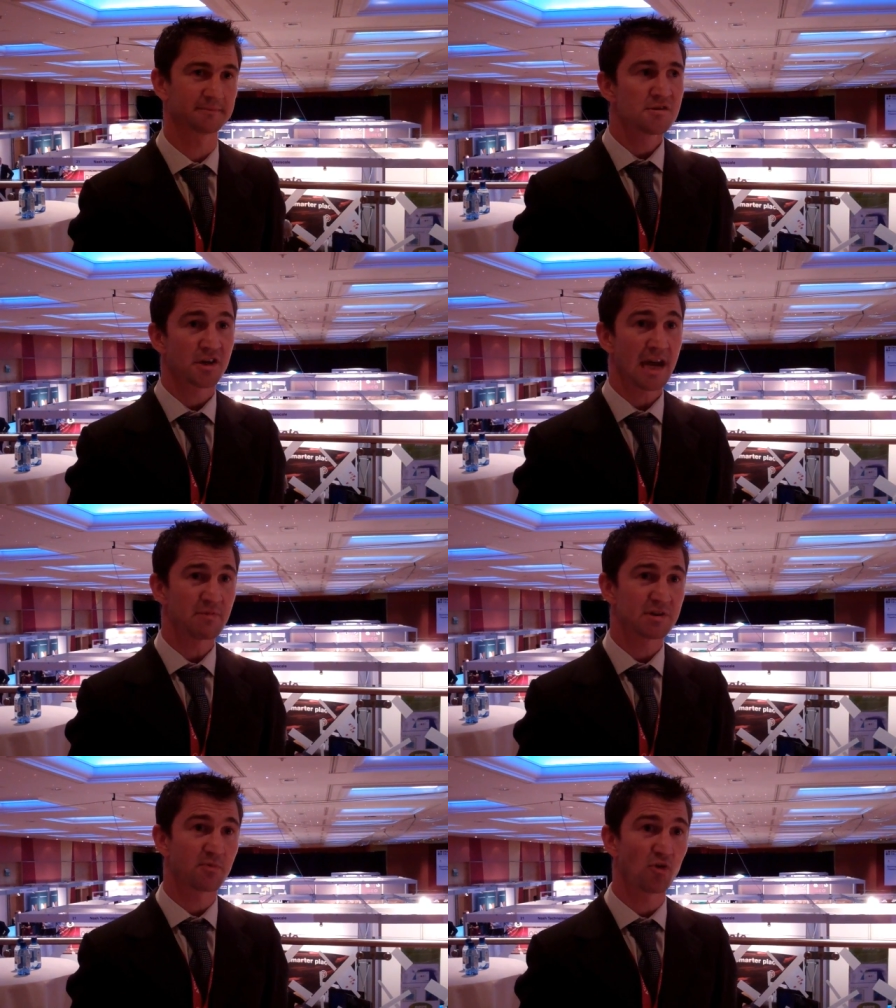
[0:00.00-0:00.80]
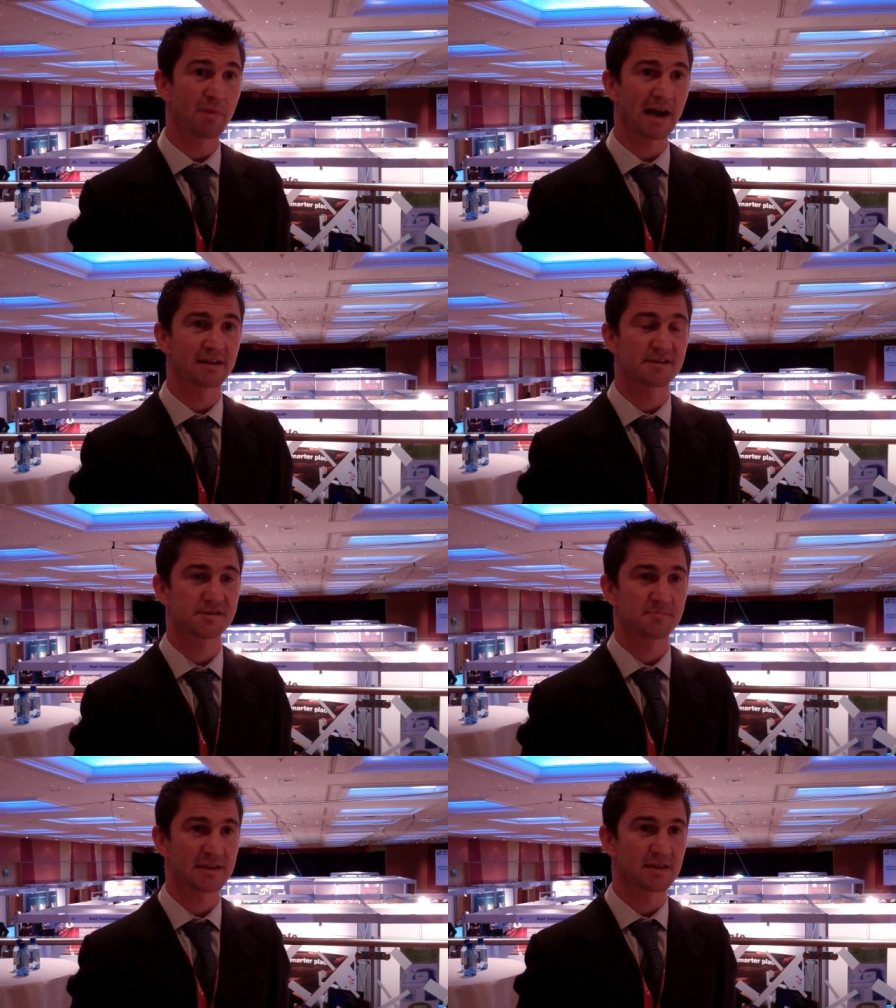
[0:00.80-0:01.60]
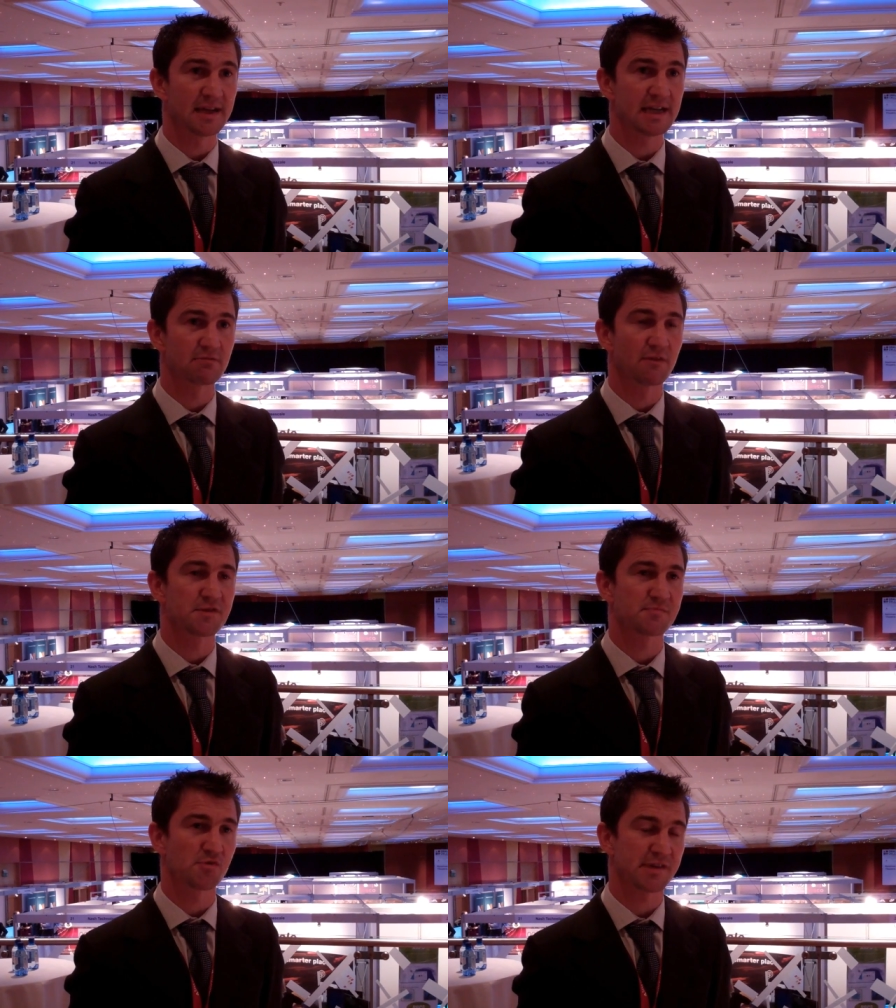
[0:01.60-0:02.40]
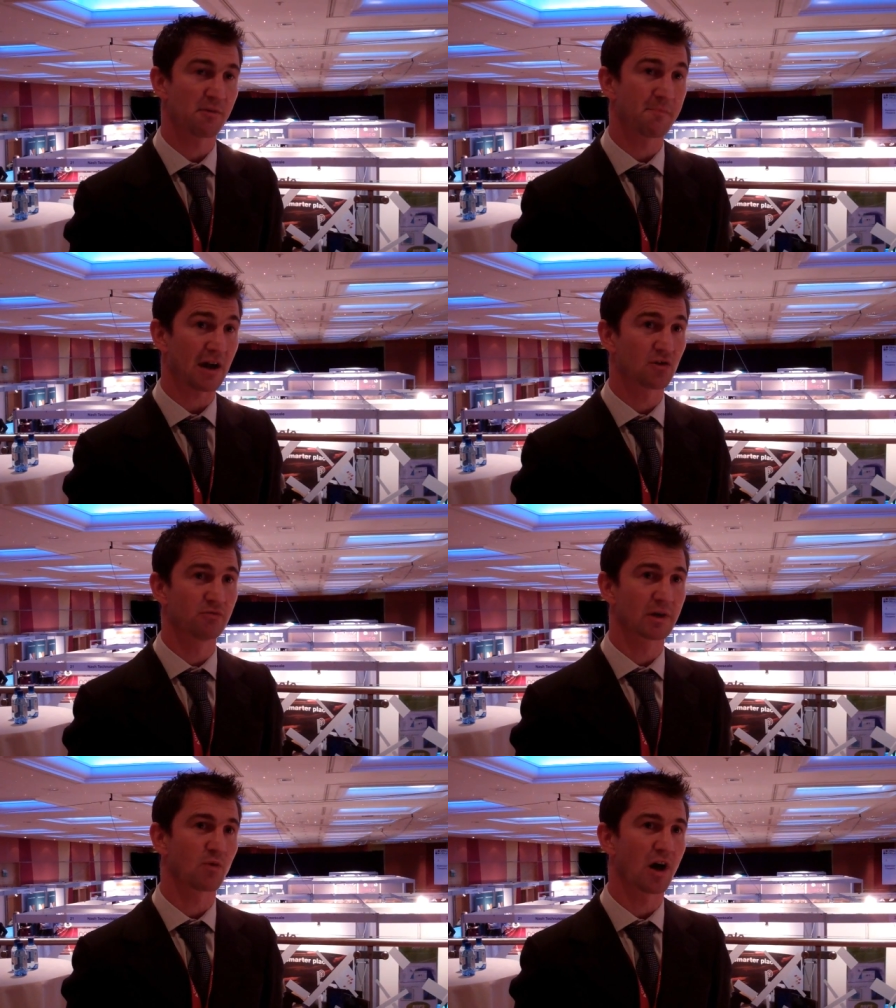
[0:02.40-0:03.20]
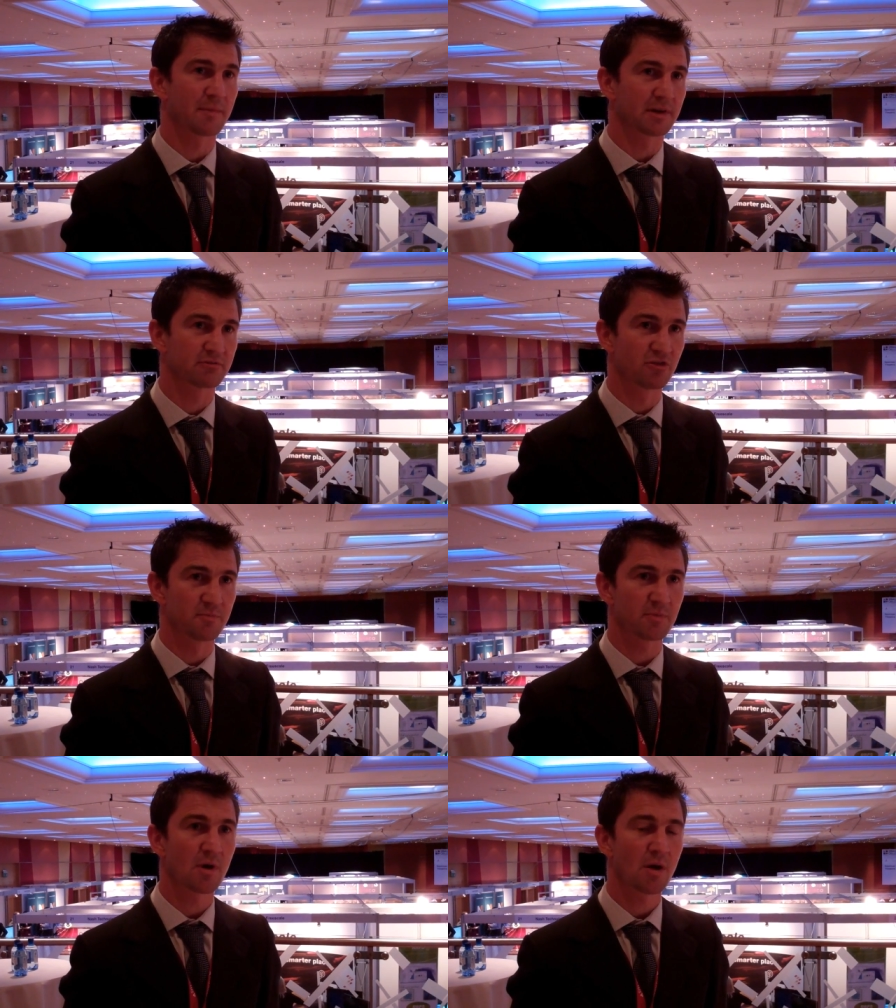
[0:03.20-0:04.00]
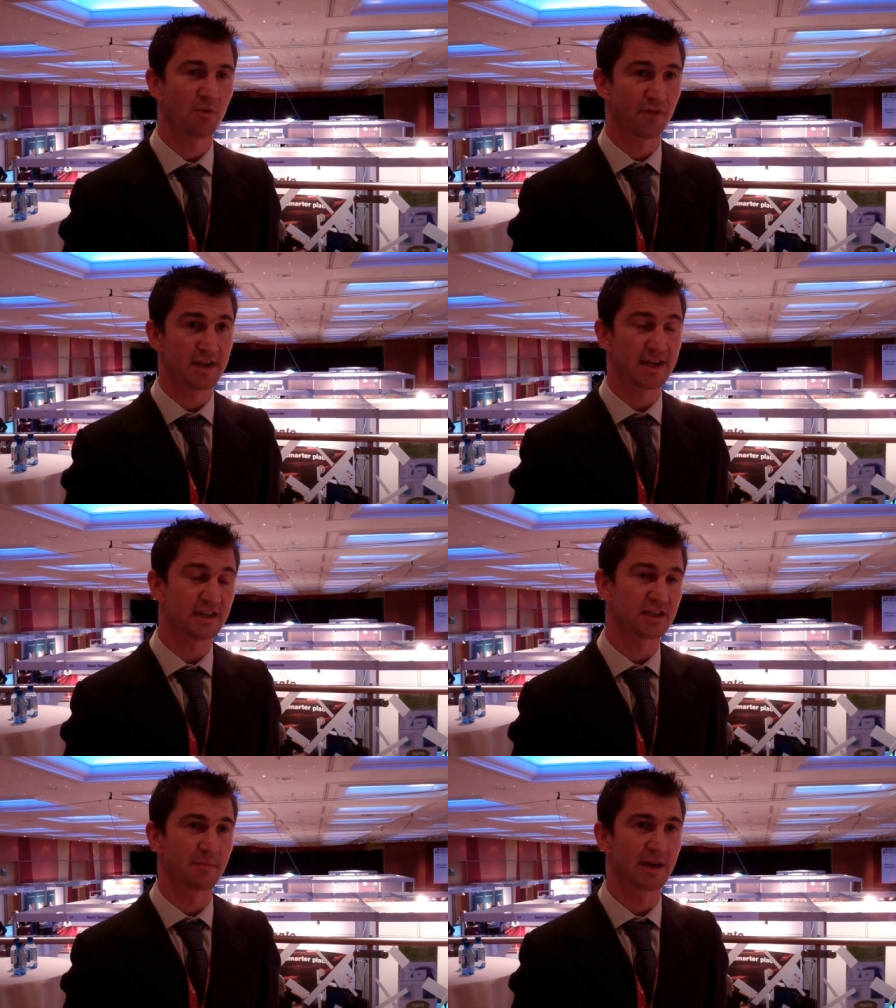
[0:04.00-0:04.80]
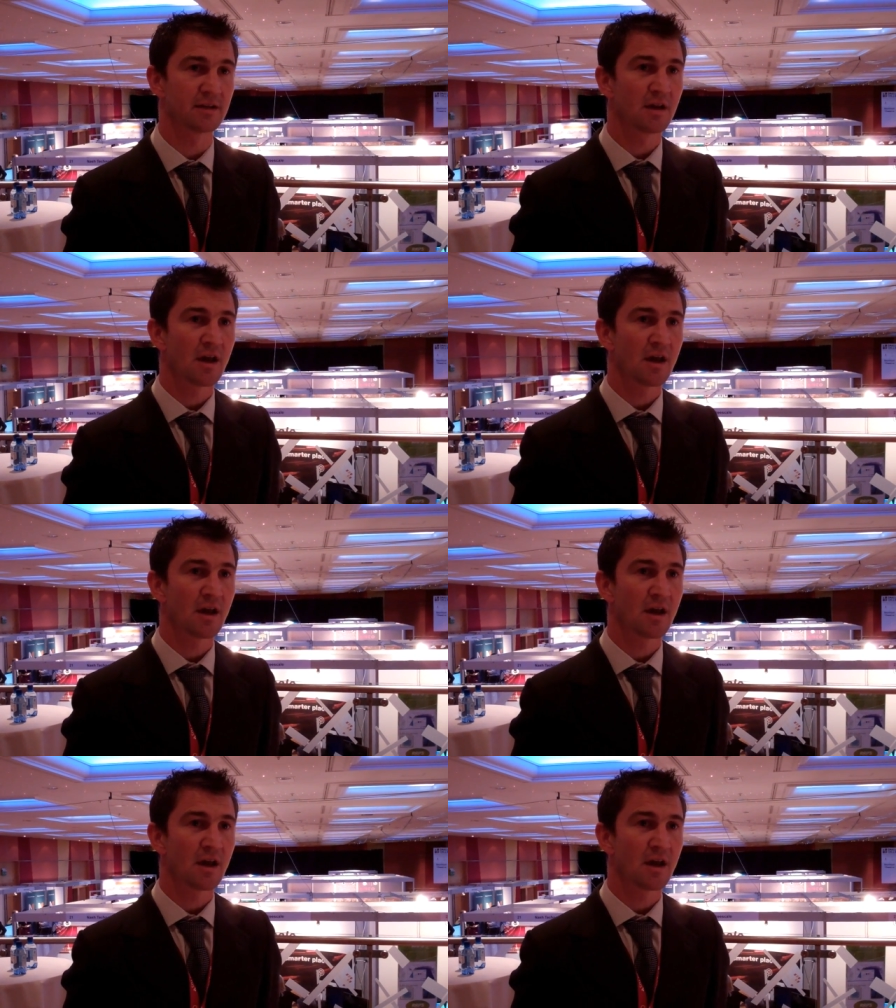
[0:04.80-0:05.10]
So Cambridge Broadband has been the leader of the Small Cell Backhaul Requirement Group within the N G M N,